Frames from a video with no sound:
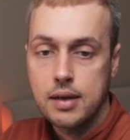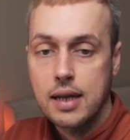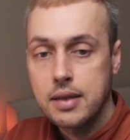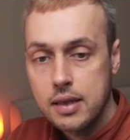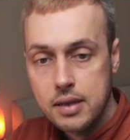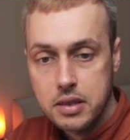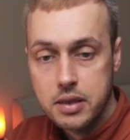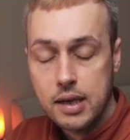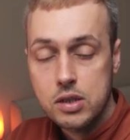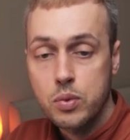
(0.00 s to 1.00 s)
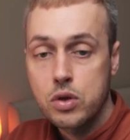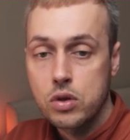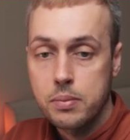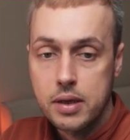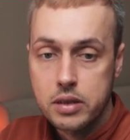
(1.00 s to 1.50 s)
And in this test, we know
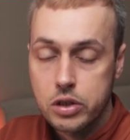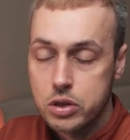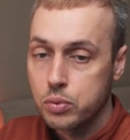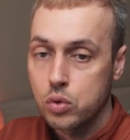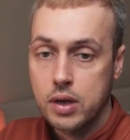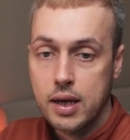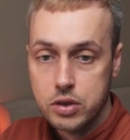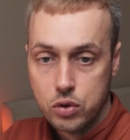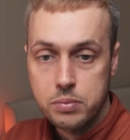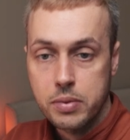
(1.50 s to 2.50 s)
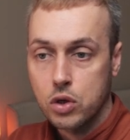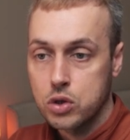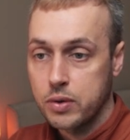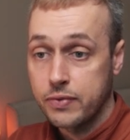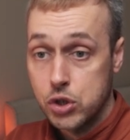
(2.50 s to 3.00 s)
that maintenance mode is on
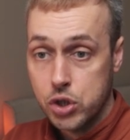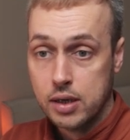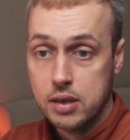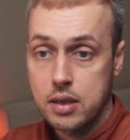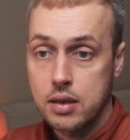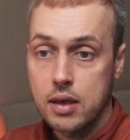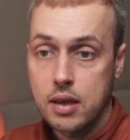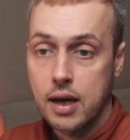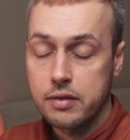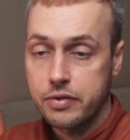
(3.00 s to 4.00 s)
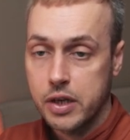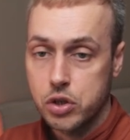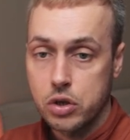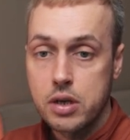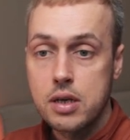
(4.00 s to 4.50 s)
because we've injected that
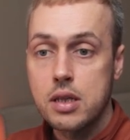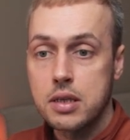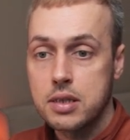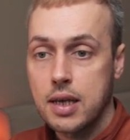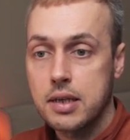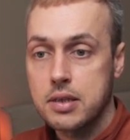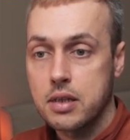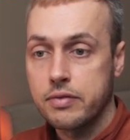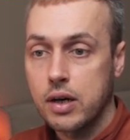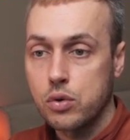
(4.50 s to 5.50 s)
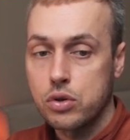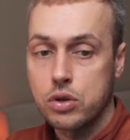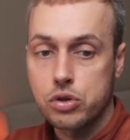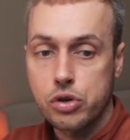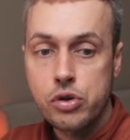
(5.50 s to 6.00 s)
fixture here that sets the value
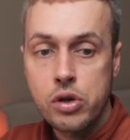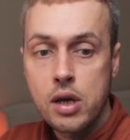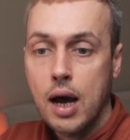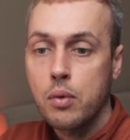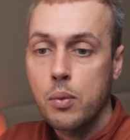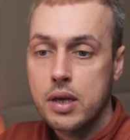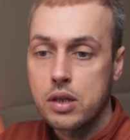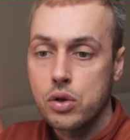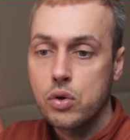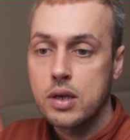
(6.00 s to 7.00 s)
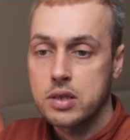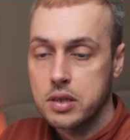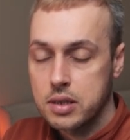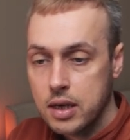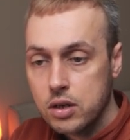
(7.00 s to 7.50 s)
to true. And what we can do is
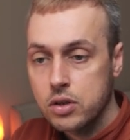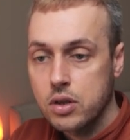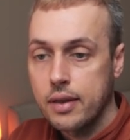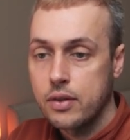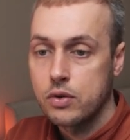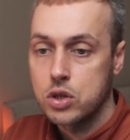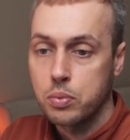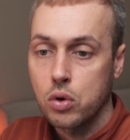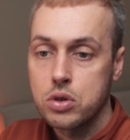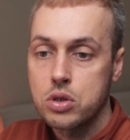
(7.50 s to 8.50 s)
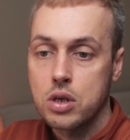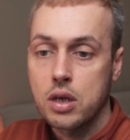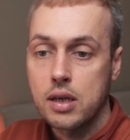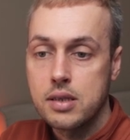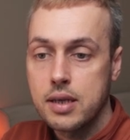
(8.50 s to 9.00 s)
assert that the response
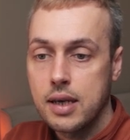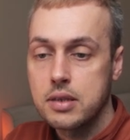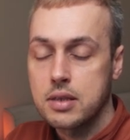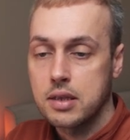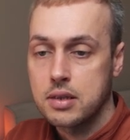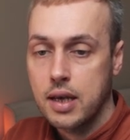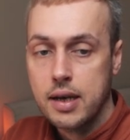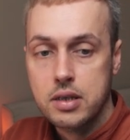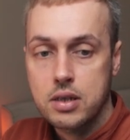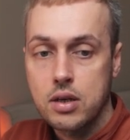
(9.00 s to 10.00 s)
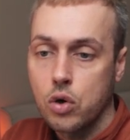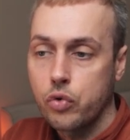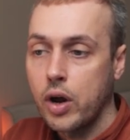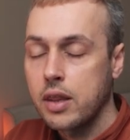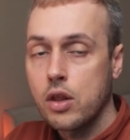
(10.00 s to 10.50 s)
contains this text, or
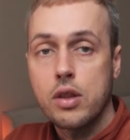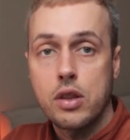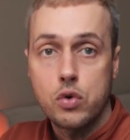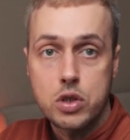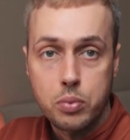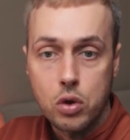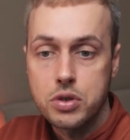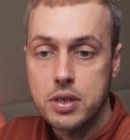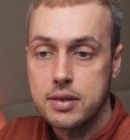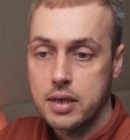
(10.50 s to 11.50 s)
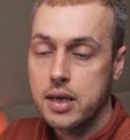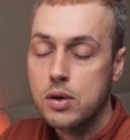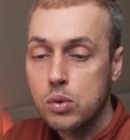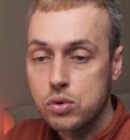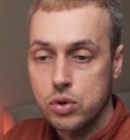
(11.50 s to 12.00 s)
rather that the response is
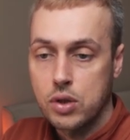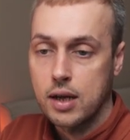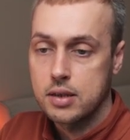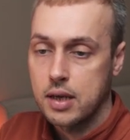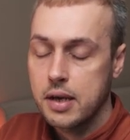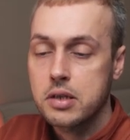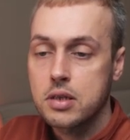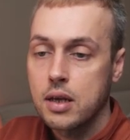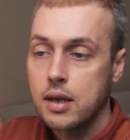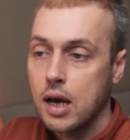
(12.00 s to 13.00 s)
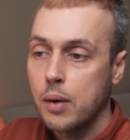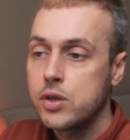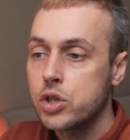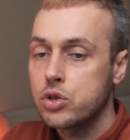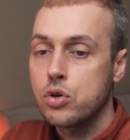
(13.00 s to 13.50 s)
equal to that text. And
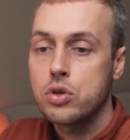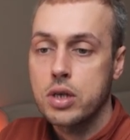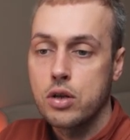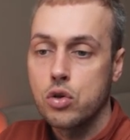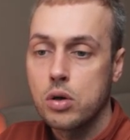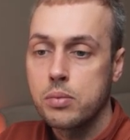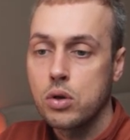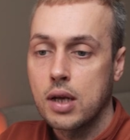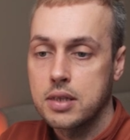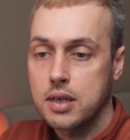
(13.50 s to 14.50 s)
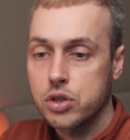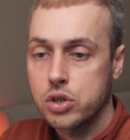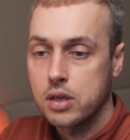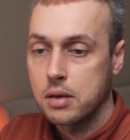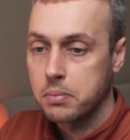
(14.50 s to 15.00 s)
we just use a normal
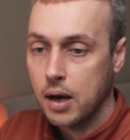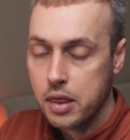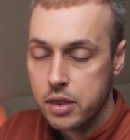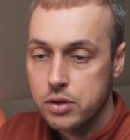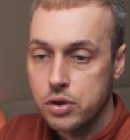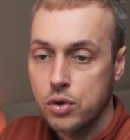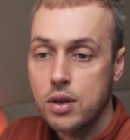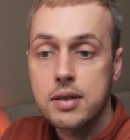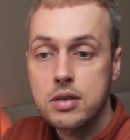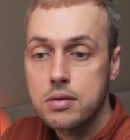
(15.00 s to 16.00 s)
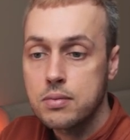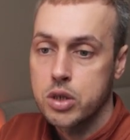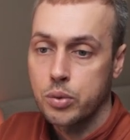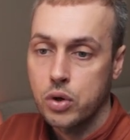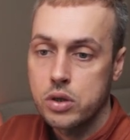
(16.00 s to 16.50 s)
assertion in Python to do this.
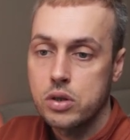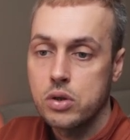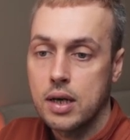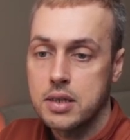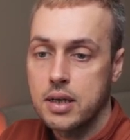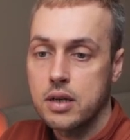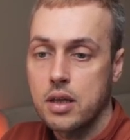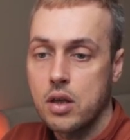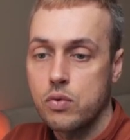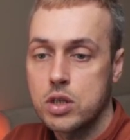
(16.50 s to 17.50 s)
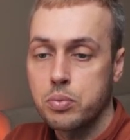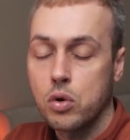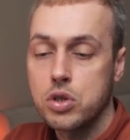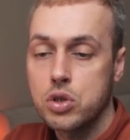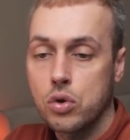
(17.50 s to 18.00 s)
So we're going to assert that
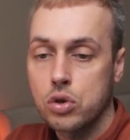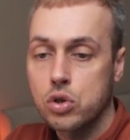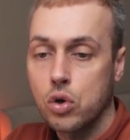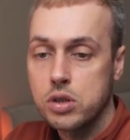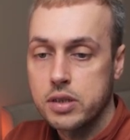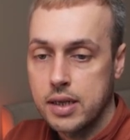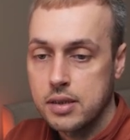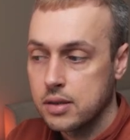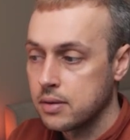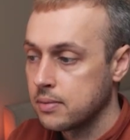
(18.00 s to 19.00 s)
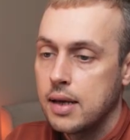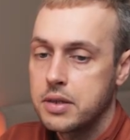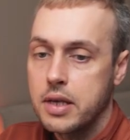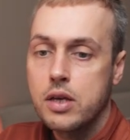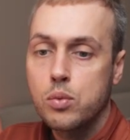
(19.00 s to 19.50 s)
response.content
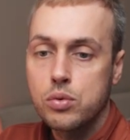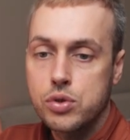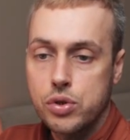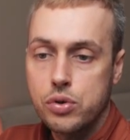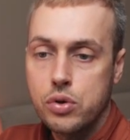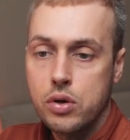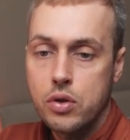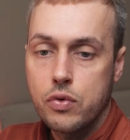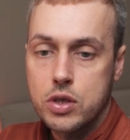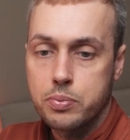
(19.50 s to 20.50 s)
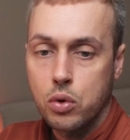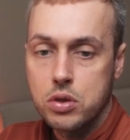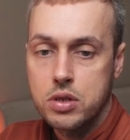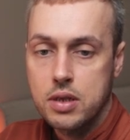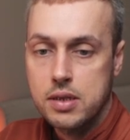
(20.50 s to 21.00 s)
is equal to the
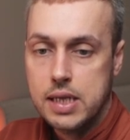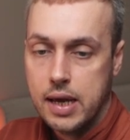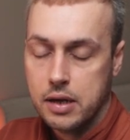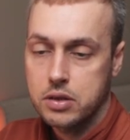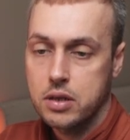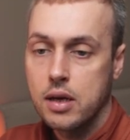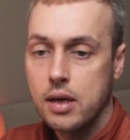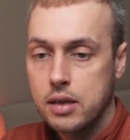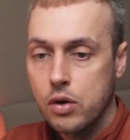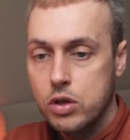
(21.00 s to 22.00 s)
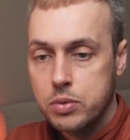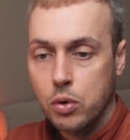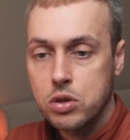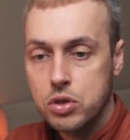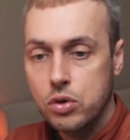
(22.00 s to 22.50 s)
response text. Now
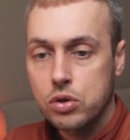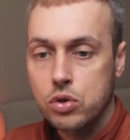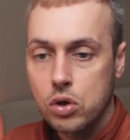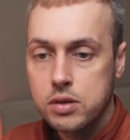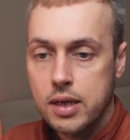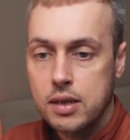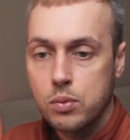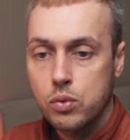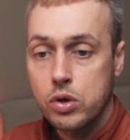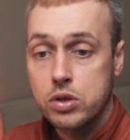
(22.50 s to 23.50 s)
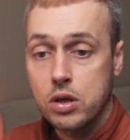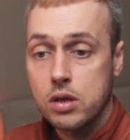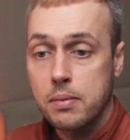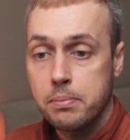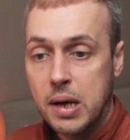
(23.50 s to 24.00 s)
response.content will
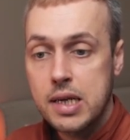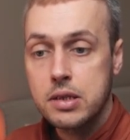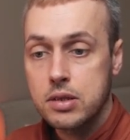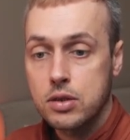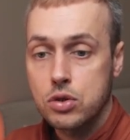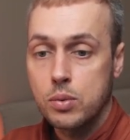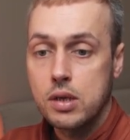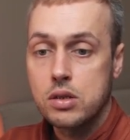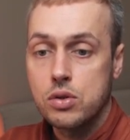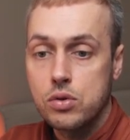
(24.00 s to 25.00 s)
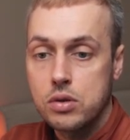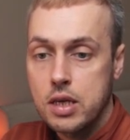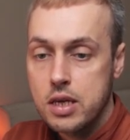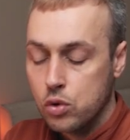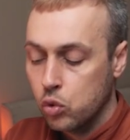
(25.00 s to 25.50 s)
return bytes, so we need to
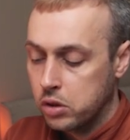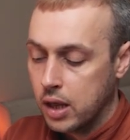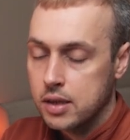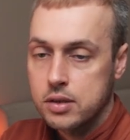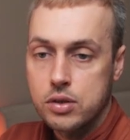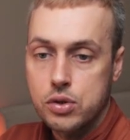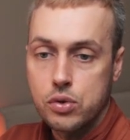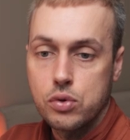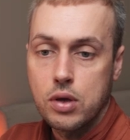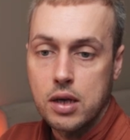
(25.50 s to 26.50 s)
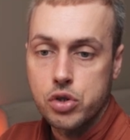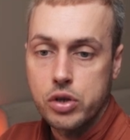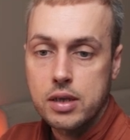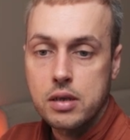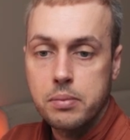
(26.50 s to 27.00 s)
decode that to a
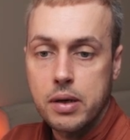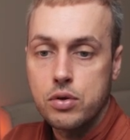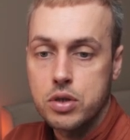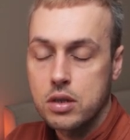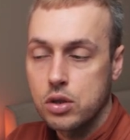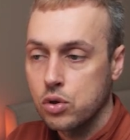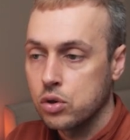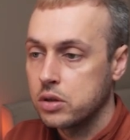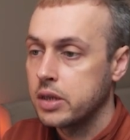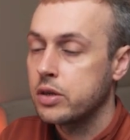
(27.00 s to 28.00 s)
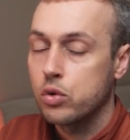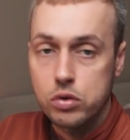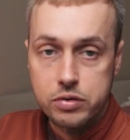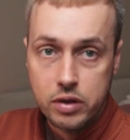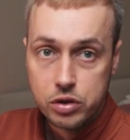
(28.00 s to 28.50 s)
string by using the
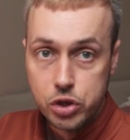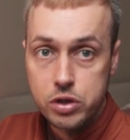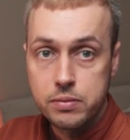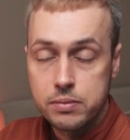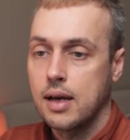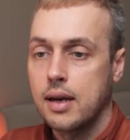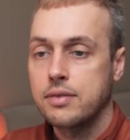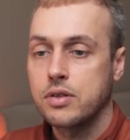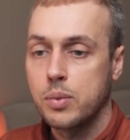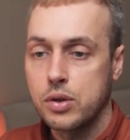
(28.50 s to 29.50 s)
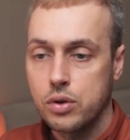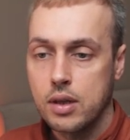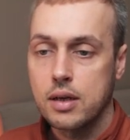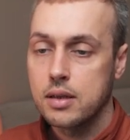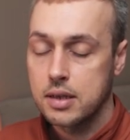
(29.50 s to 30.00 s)
.decode function. And after we do
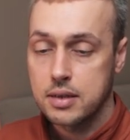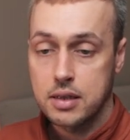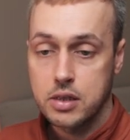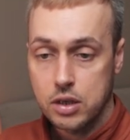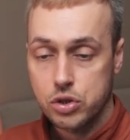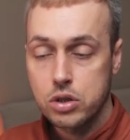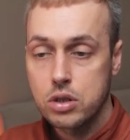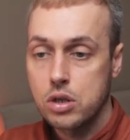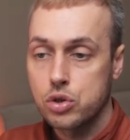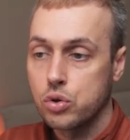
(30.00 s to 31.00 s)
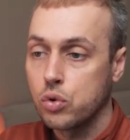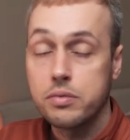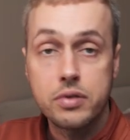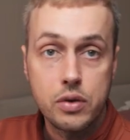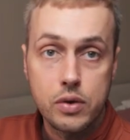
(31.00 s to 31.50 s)
that, this assertion should
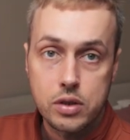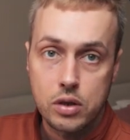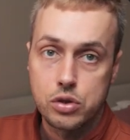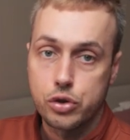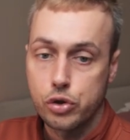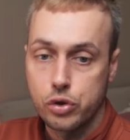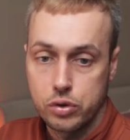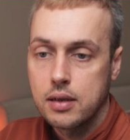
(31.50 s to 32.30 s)
hopefully return true.